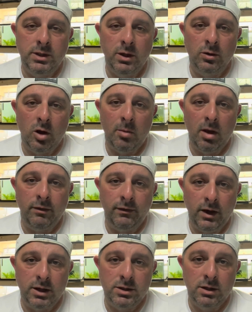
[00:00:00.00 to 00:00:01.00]
killed all my
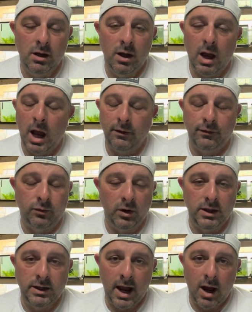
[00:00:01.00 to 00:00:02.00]
fish. I
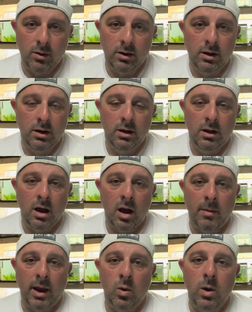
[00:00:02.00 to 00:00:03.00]
freaked out.
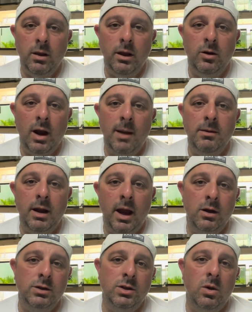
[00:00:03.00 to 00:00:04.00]
I quickly grabbed an
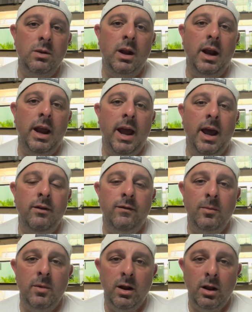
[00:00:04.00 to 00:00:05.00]
air stone that I had
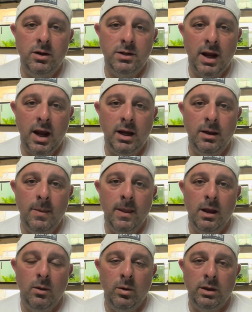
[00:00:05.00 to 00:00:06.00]
from another tank
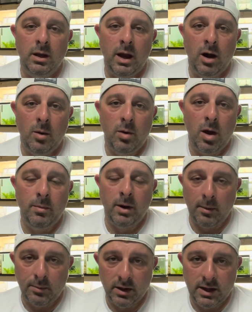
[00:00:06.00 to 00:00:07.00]
with an air pump, and
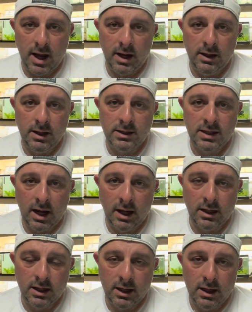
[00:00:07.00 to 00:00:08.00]
I put that in the
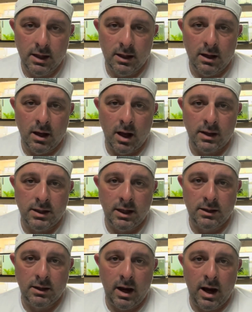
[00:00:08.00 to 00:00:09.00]
tank to
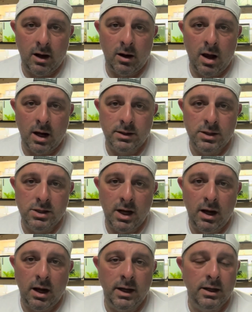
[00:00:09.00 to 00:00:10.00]
get the air
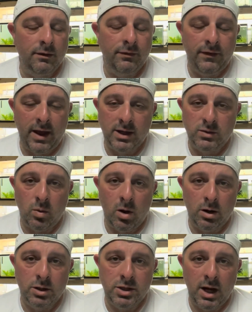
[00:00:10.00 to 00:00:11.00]
oxygenated. I did a fast
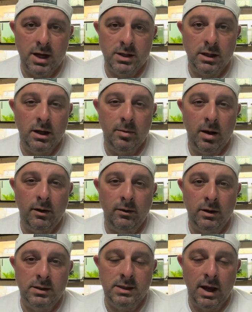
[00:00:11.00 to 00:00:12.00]
water change. I did about
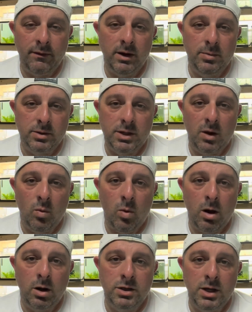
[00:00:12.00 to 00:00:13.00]
a 70%
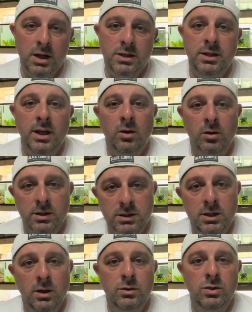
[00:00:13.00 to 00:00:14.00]
water change to get all the
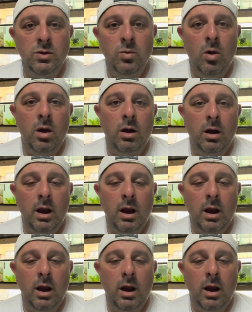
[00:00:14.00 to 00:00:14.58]
CO2 water